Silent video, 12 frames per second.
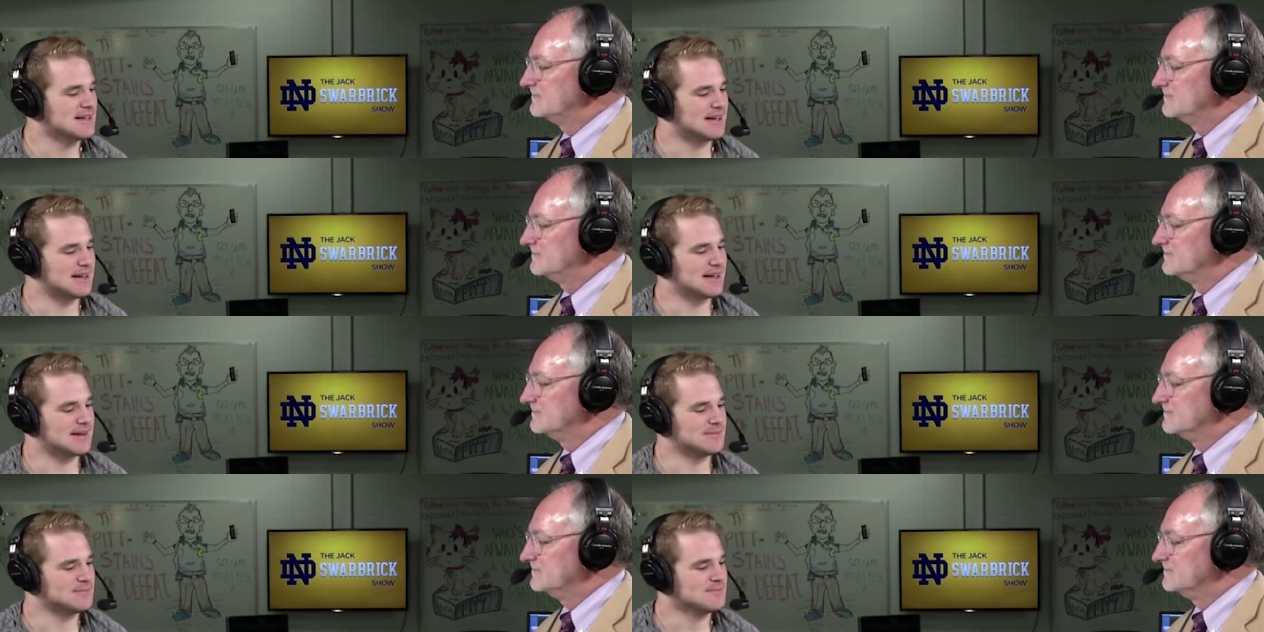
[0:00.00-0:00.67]

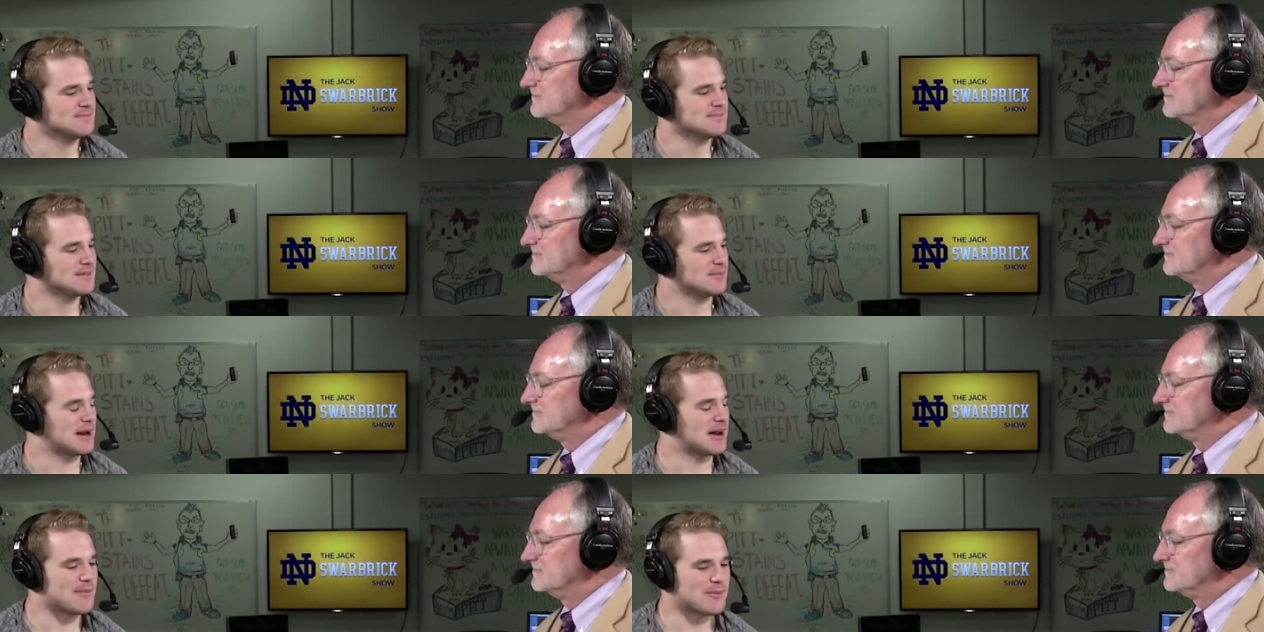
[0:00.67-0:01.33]
Speaker 1: Um, but
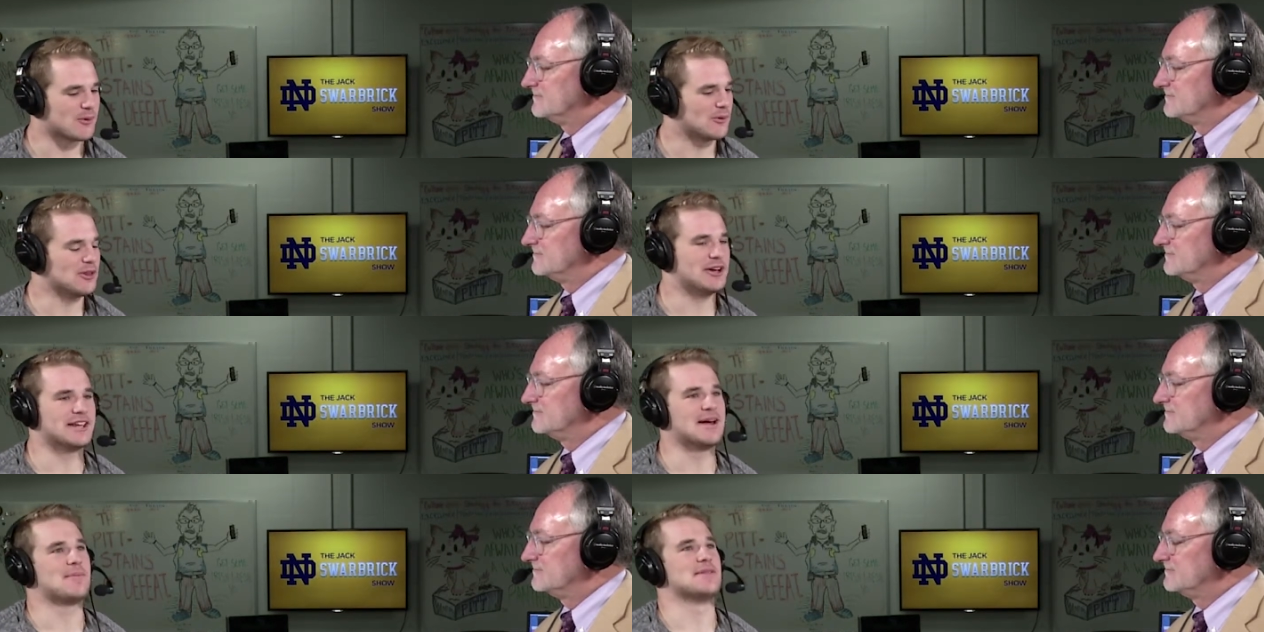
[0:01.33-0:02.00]
I remember
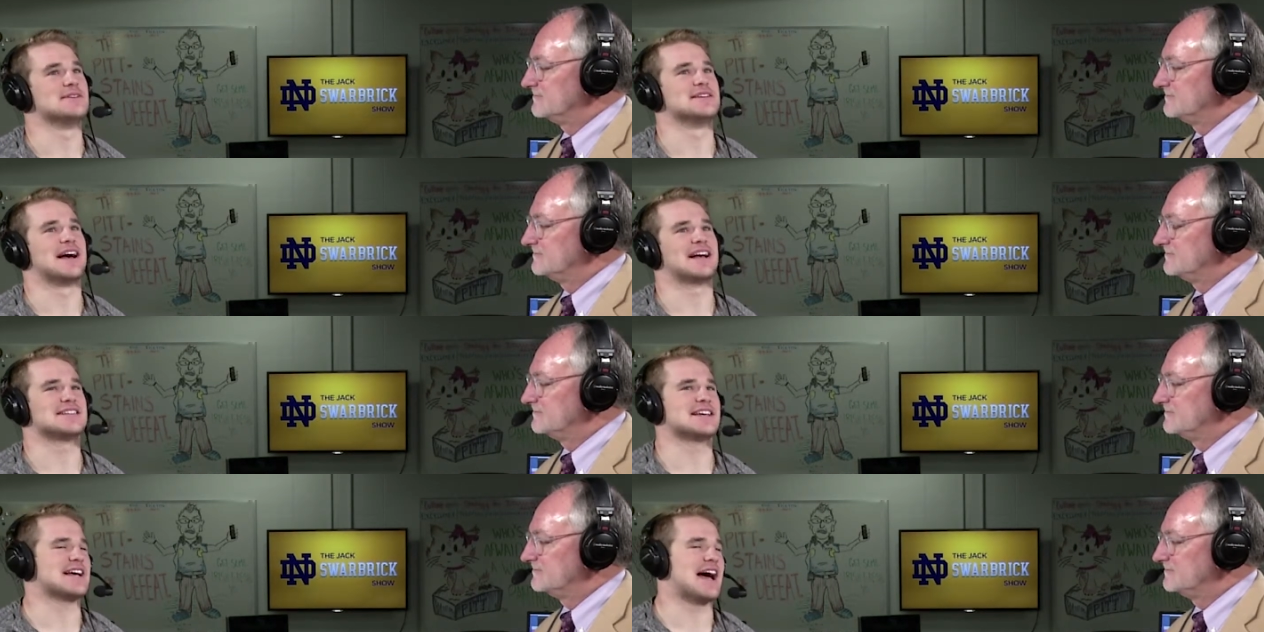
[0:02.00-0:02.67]
looking up on the
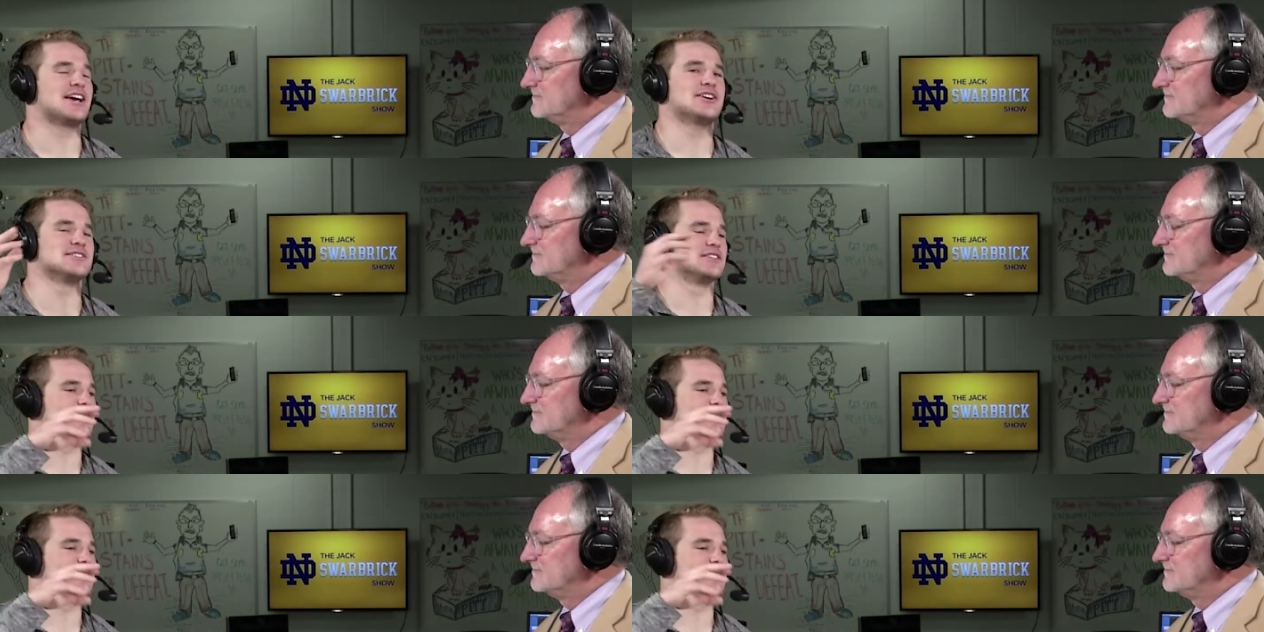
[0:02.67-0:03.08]
because I, I couldn't